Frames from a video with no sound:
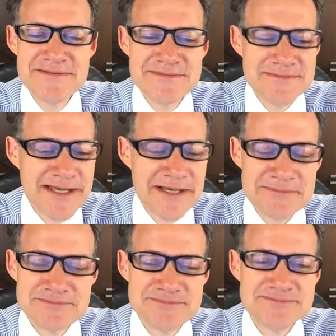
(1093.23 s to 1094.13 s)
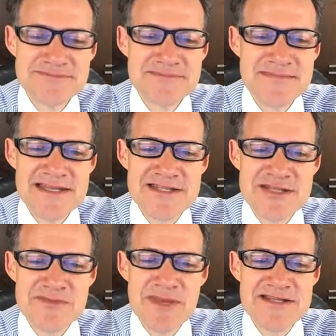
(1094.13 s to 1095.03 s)
Yeah, it's
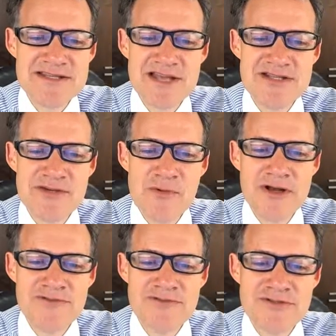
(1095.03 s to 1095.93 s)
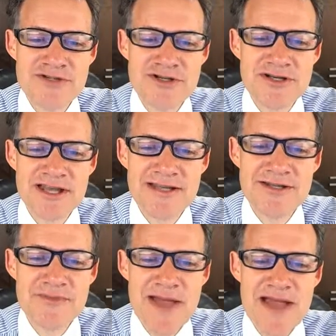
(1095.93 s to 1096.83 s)
just been such a wonderful journey. I
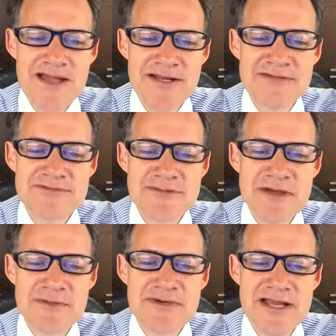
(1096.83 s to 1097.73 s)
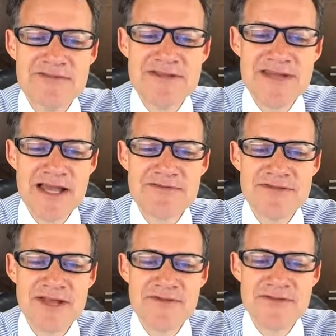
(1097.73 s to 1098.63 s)
look back on every memory, everything I've
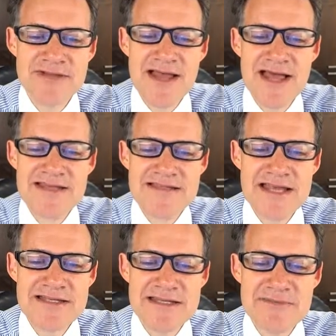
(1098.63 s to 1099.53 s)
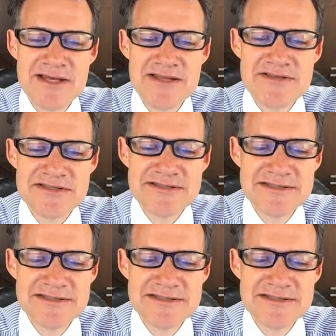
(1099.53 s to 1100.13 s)
done over the last 18 months, and